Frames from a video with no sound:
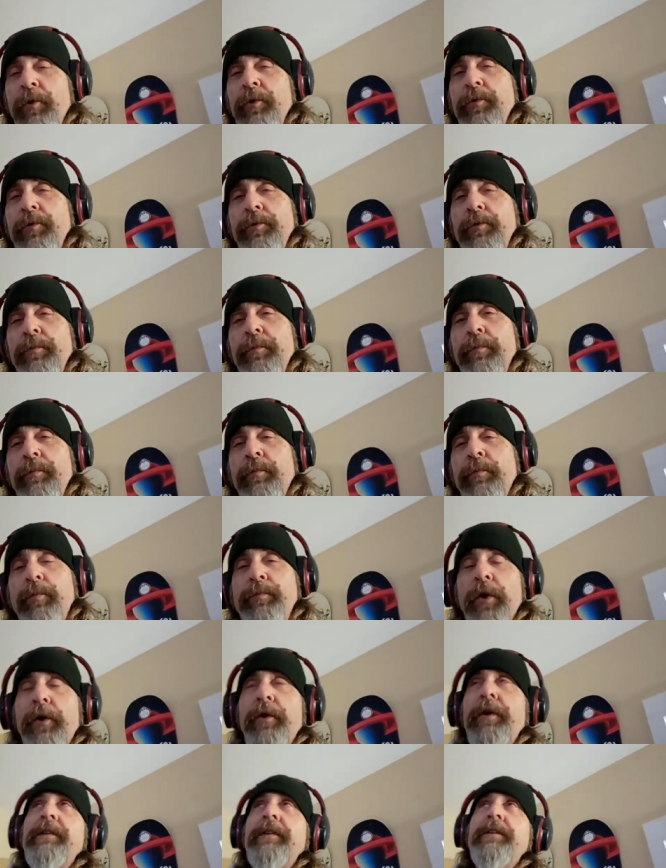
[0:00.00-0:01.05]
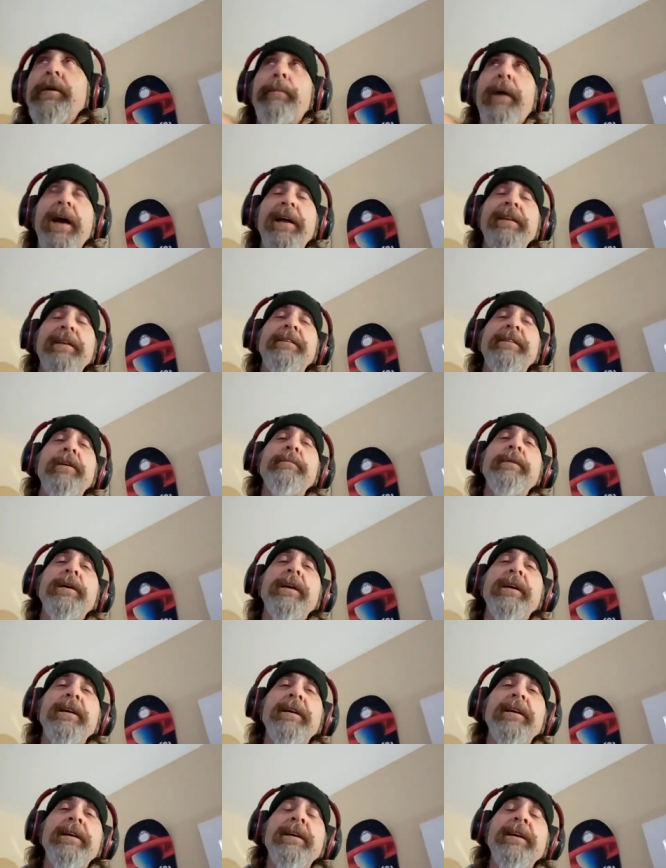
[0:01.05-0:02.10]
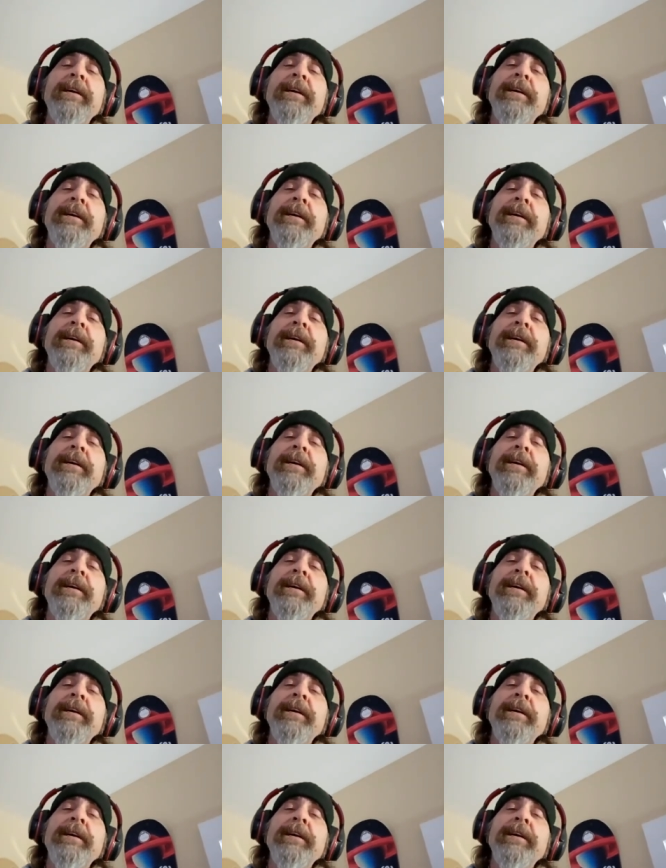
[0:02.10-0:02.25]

So during the pandemic,